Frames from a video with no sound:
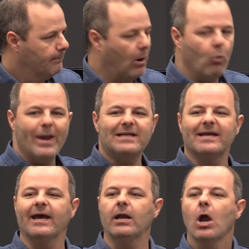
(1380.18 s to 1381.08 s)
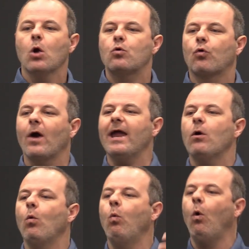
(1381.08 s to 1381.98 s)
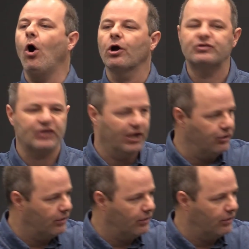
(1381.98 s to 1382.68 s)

But we did great works in